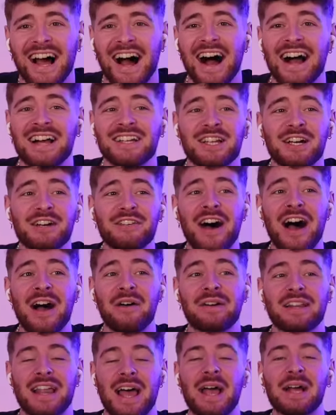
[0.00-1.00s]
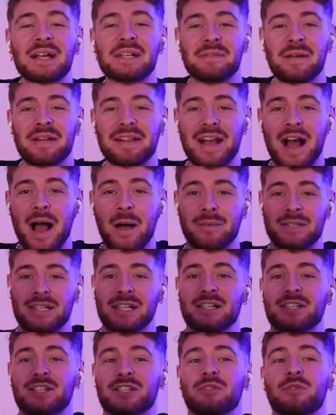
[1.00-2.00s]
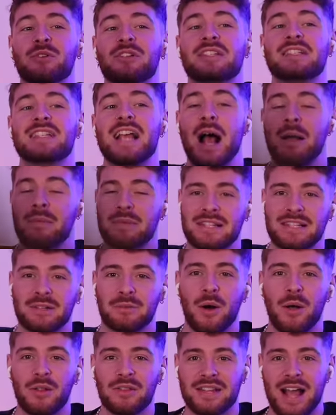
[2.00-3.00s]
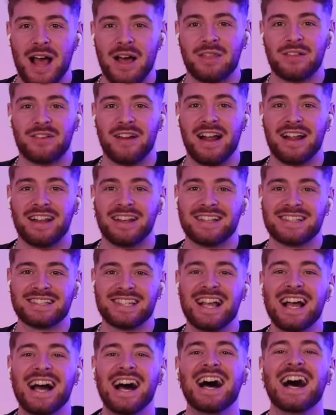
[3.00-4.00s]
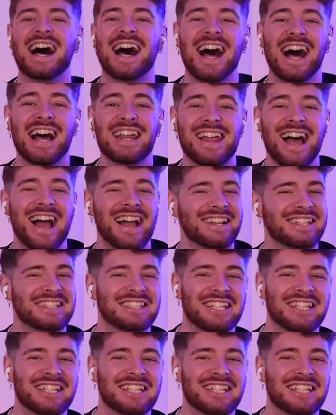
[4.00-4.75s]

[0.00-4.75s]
I love how we're like Expelliarmus and it just zaps the wand out their hands. That is